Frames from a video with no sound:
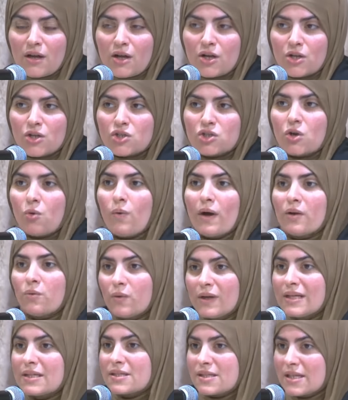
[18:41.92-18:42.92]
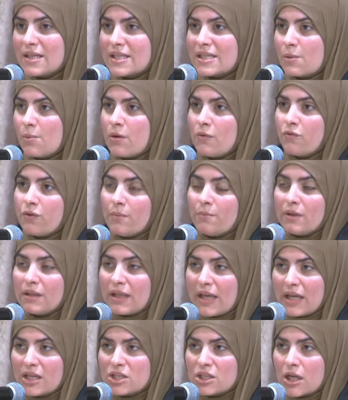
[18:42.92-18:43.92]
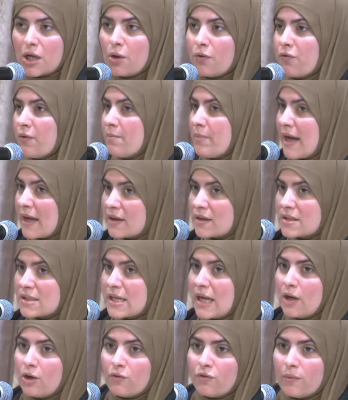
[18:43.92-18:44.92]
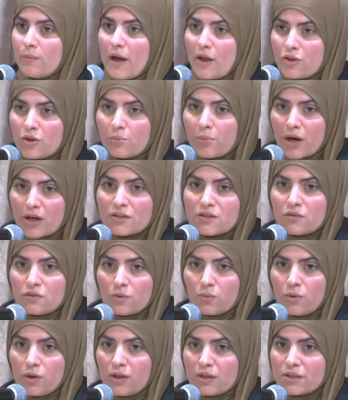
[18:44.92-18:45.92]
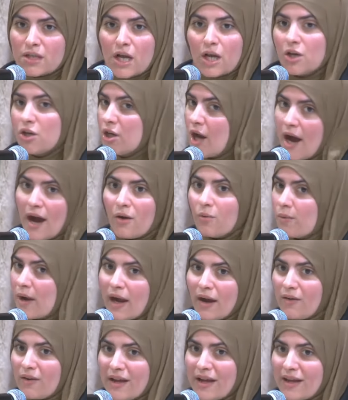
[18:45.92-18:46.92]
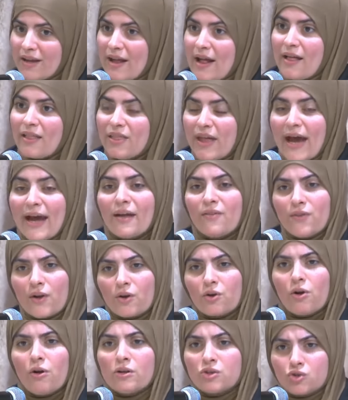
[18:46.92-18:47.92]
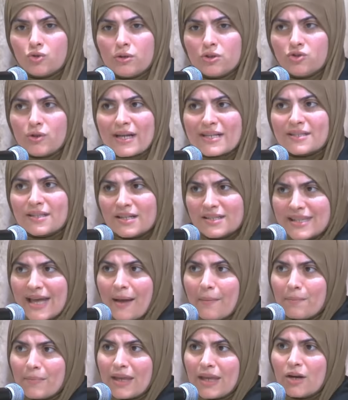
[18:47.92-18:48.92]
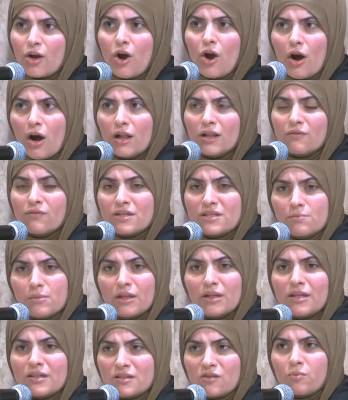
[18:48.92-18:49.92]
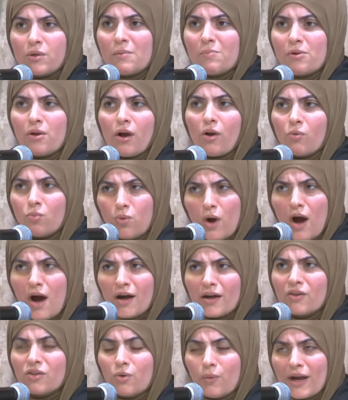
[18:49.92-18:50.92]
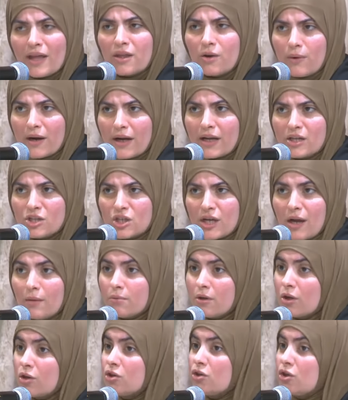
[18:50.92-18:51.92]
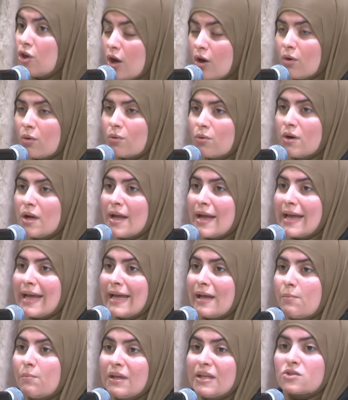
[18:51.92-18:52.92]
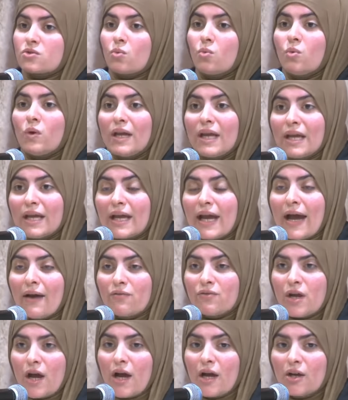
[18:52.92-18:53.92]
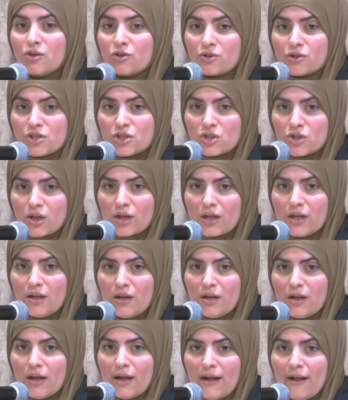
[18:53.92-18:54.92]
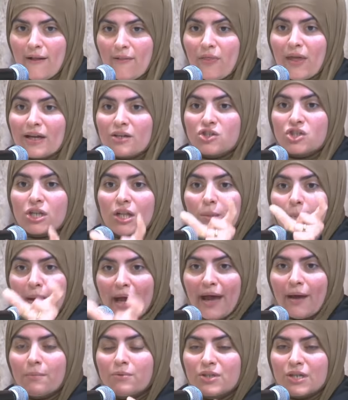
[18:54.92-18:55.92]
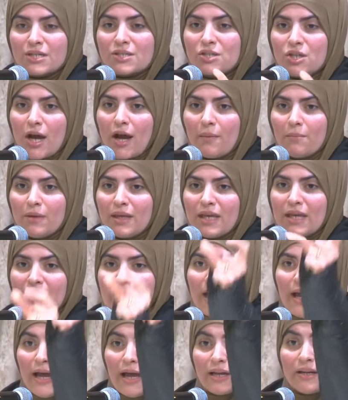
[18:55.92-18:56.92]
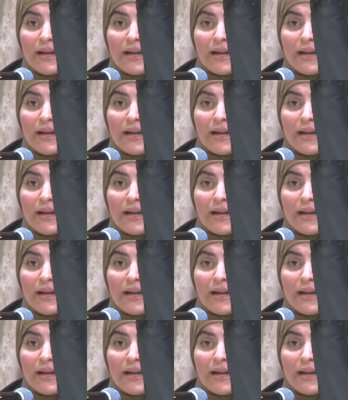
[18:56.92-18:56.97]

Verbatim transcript: So when we see someone from Malaysia or from Pakistan or from other parts of the world not wearing that in their cultural dress, does that mean all of these millions of people are wrong in the way they wear hijab? No, it means we have not understood that jilbab does not mean an